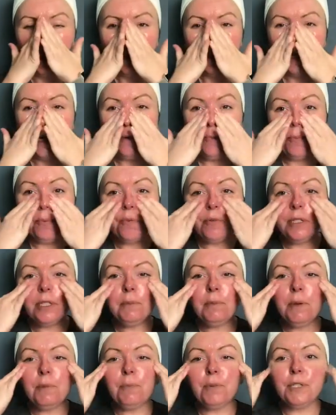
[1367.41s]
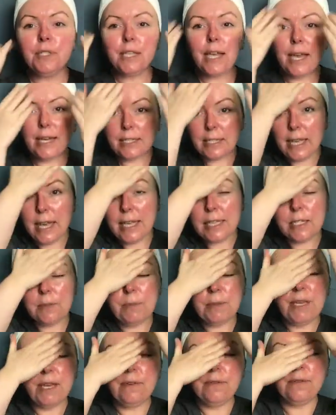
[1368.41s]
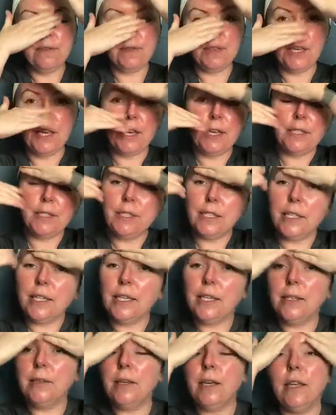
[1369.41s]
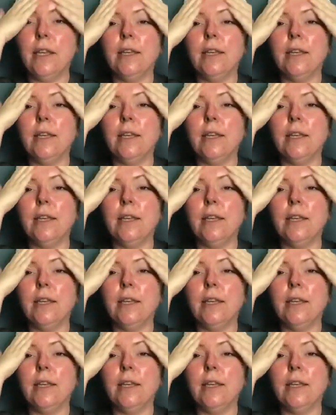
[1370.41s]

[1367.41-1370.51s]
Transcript: Now, Prisma Protect SPF 30,